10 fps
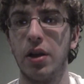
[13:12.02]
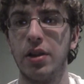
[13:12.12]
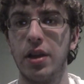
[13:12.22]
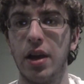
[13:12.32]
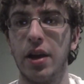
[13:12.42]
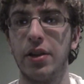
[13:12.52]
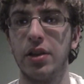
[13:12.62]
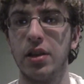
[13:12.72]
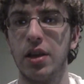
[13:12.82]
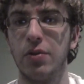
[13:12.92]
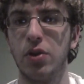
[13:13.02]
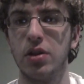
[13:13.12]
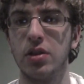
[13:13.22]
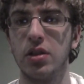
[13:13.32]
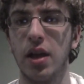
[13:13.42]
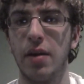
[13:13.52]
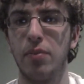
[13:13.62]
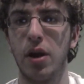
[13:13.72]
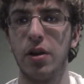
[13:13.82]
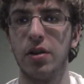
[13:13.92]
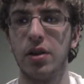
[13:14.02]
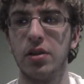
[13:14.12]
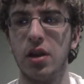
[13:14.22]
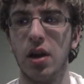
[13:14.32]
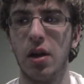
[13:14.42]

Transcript: the and the thing was is that prior to this,